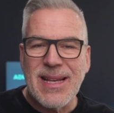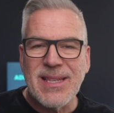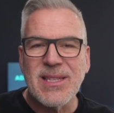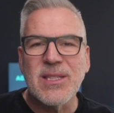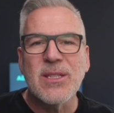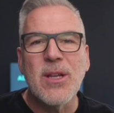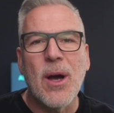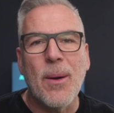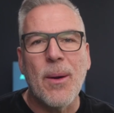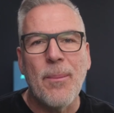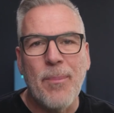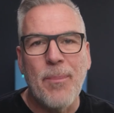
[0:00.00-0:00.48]

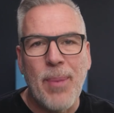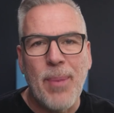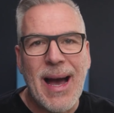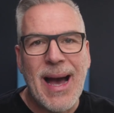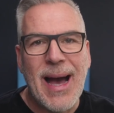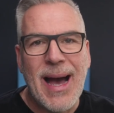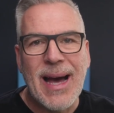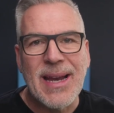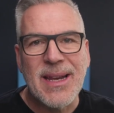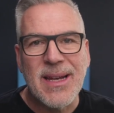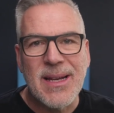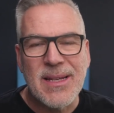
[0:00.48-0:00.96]
not
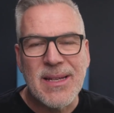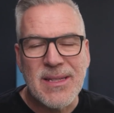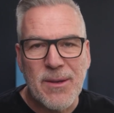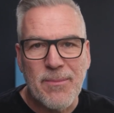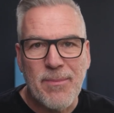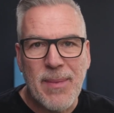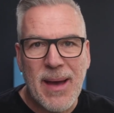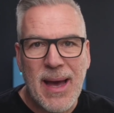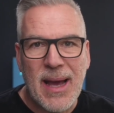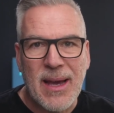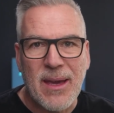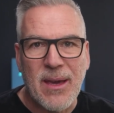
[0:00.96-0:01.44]
bad as a
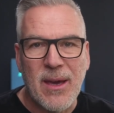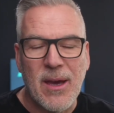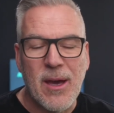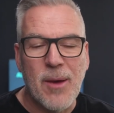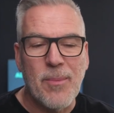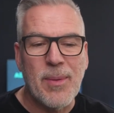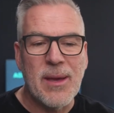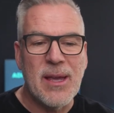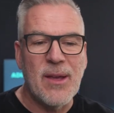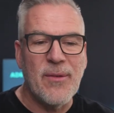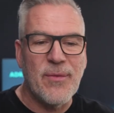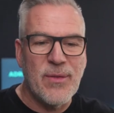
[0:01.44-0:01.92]

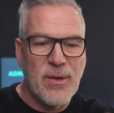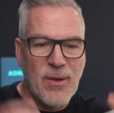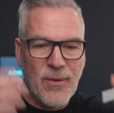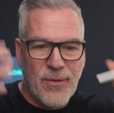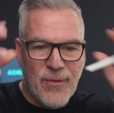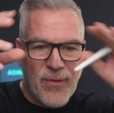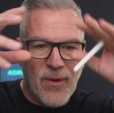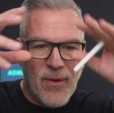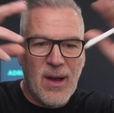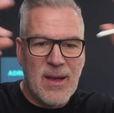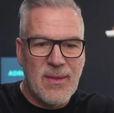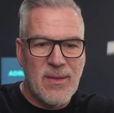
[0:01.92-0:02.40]
backup if you
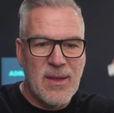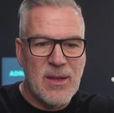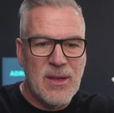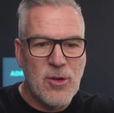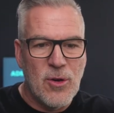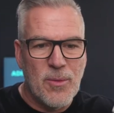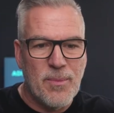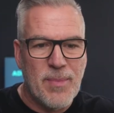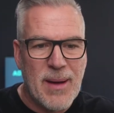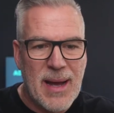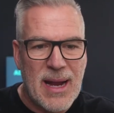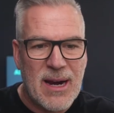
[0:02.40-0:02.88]
find that
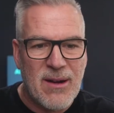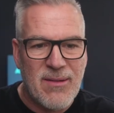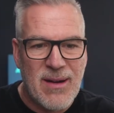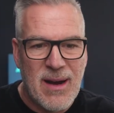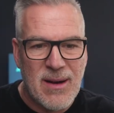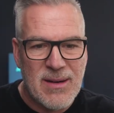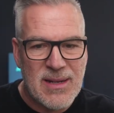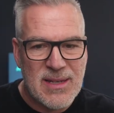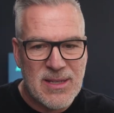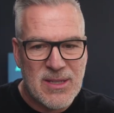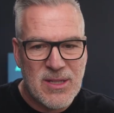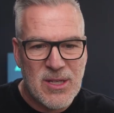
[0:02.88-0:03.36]
your
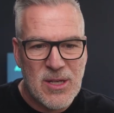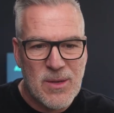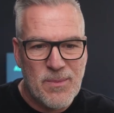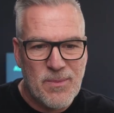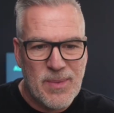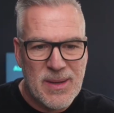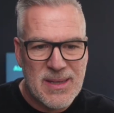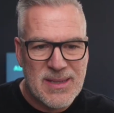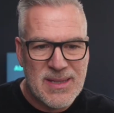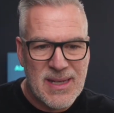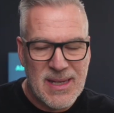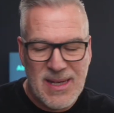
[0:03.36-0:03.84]
background is too
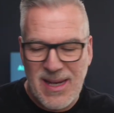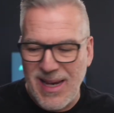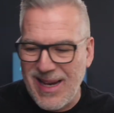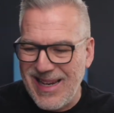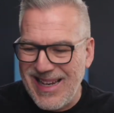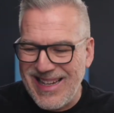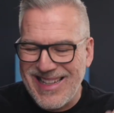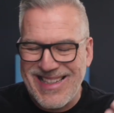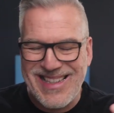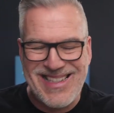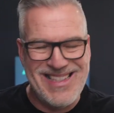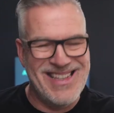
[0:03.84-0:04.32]
busy. And
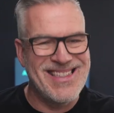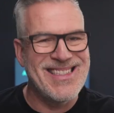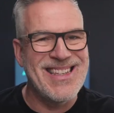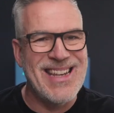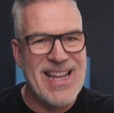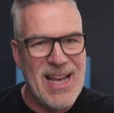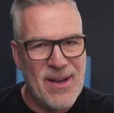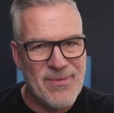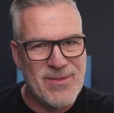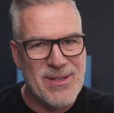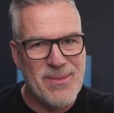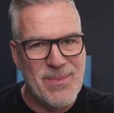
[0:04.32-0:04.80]
it doesn't
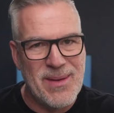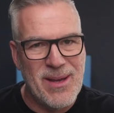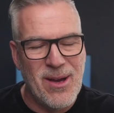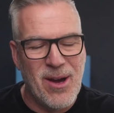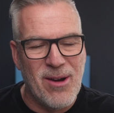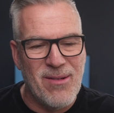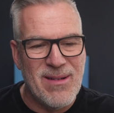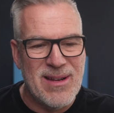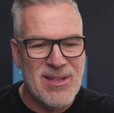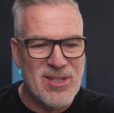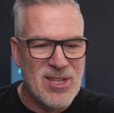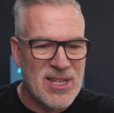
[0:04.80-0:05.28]
have to be
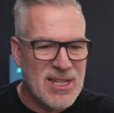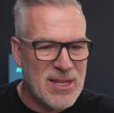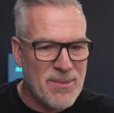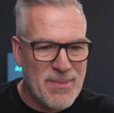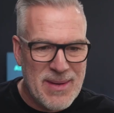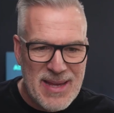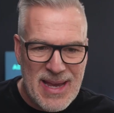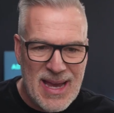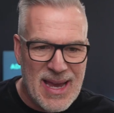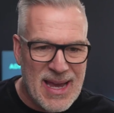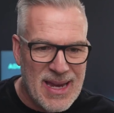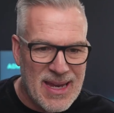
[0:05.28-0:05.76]
orange. It could
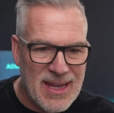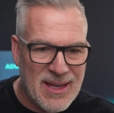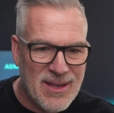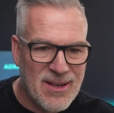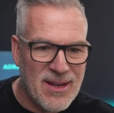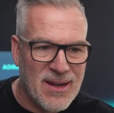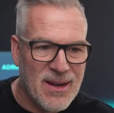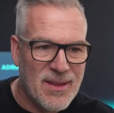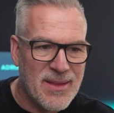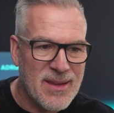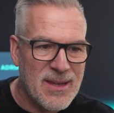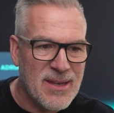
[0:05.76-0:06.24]
be any
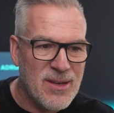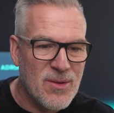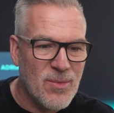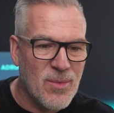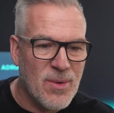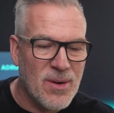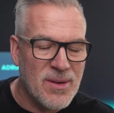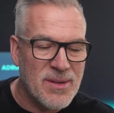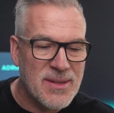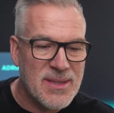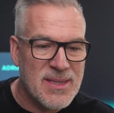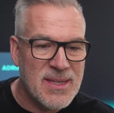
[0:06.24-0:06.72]
color that you
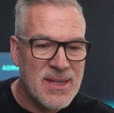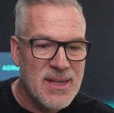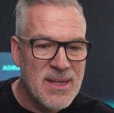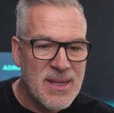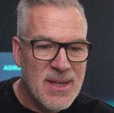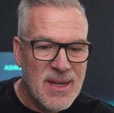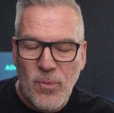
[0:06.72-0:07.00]
want.